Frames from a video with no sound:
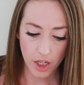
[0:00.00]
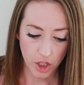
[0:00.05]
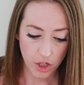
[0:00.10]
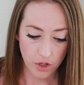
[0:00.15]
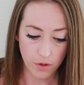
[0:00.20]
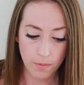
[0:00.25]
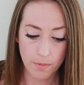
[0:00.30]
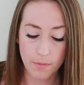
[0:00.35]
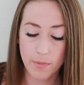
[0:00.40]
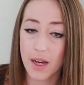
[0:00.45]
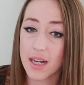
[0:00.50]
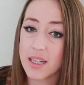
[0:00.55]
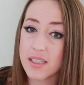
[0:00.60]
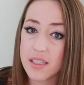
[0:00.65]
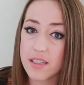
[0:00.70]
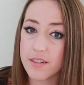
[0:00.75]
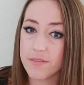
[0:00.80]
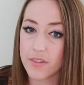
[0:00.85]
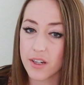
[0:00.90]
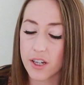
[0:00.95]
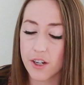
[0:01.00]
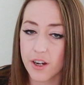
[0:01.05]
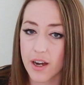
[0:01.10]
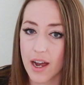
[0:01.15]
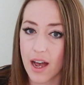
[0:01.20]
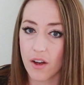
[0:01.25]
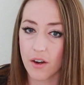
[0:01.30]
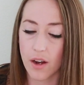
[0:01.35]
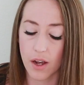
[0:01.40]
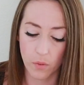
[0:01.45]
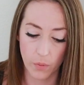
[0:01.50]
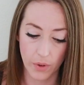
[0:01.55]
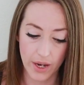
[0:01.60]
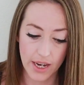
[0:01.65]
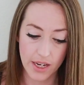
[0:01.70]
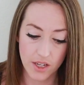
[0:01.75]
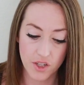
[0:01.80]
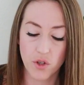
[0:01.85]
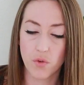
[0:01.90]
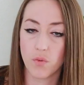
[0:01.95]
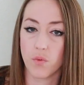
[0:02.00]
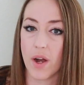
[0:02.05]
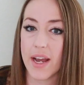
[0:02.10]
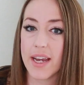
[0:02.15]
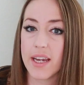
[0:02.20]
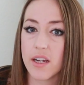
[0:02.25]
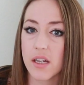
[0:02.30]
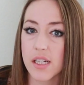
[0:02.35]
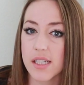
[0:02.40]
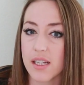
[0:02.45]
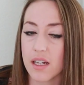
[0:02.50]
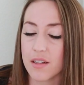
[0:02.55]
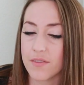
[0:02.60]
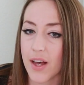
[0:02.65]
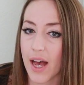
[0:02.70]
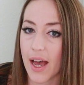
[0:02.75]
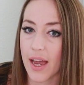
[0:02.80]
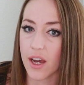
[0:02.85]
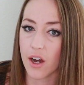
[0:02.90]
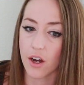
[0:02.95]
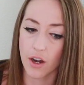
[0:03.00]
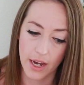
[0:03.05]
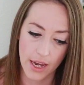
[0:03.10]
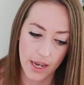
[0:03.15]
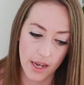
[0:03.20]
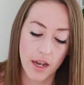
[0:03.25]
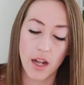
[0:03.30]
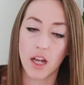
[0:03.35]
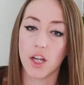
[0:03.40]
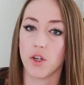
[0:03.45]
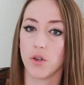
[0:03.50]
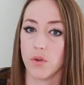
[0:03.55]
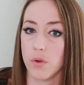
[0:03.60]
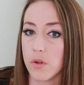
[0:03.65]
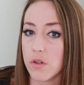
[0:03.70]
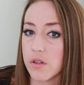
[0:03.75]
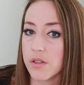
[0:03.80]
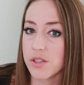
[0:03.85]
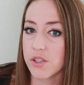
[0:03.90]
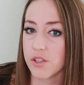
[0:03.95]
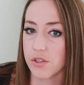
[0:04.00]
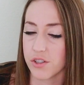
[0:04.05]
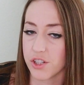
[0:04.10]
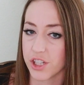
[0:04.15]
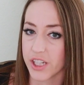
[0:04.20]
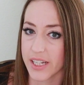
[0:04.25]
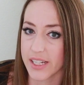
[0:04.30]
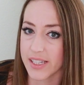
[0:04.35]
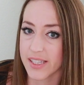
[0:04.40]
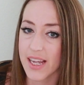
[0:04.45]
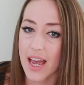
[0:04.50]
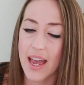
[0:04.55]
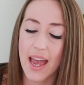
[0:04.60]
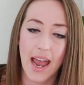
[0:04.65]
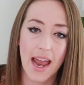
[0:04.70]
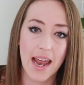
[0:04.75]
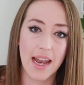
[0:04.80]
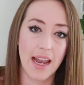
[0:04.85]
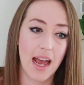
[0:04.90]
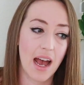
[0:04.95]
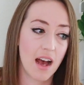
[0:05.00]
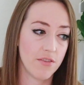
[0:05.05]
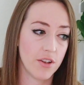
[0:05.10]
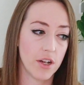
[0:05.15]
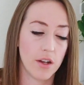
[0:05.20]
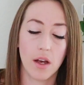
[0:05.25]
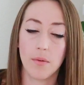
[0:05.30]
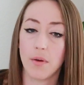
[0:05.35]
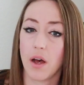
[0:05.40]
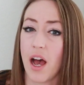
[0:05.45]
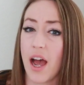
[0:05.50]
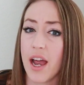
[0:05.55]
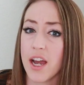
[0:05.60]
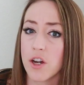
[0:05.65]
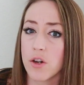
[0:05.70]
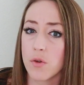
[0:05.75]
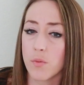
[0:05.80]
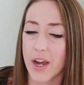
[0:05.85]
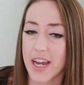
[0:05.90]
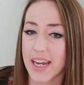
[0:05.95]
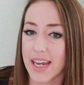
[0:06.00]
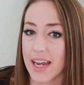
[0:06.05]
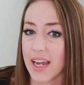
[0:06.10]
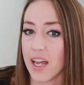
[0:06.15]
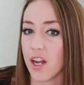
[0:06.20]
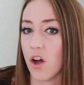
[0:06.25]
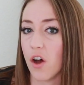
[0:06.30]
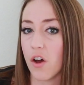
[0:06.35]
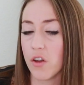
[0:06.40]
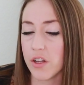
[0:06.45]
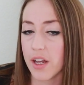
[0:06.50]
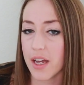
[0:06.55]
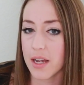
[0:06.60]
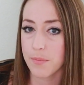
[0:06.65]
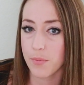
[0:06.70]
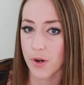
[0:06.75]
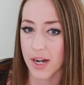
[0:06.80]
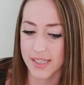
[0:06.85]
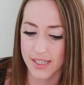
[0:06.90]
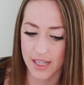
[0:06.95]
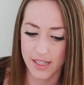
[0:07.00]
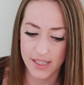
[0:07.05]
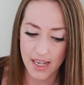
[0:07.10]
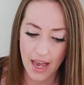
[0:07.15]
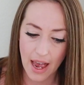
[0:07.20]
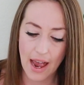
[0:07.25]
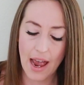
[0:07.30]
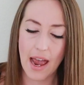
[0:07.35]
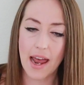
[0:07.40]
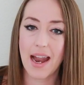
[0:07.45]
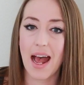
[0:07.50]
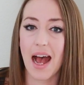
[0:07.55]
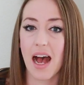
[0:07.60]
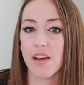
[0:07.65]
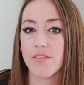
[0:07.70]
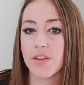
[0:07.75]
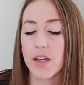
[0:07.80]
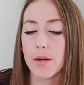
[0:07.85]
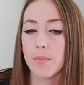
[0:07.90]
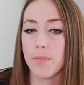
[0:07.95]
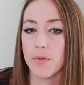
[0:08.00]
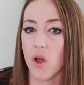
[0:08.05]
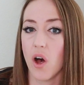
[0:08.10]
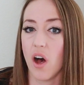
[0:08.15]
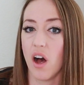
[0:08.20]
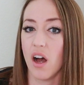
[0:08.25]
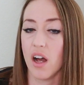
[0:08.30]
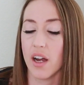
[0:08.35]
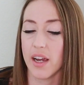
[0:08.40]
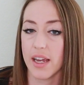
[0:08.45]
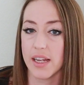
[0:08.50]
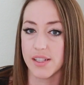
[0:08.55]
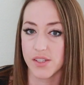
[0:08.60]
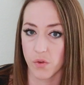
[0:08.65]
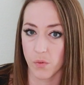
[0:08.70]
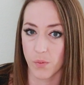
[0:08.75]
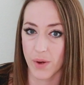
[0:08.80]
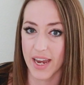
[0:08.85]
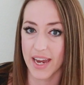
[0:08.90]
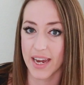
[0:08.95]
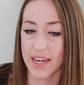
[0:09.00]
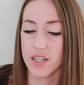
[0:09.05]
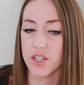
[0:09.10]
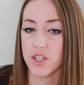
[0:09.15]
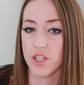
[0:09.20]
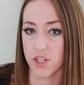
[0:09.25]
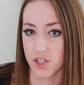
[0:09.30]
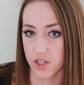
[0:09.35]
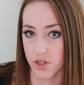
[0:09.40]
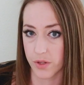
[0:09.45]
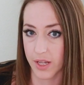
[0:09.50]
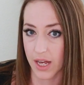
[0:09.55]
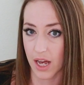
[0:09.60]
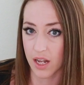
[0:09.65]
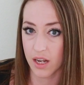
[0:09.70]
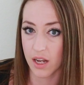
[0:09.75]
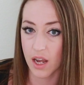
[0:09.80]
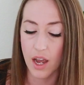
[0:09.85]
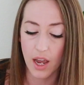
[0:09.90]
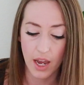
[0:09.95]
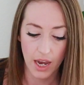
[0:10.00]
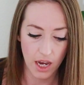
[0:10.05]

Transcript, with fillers: You must figure out a way to rank yourself higher in Google searches and have a higher ranking in online presence, and having a blog is a way to do that.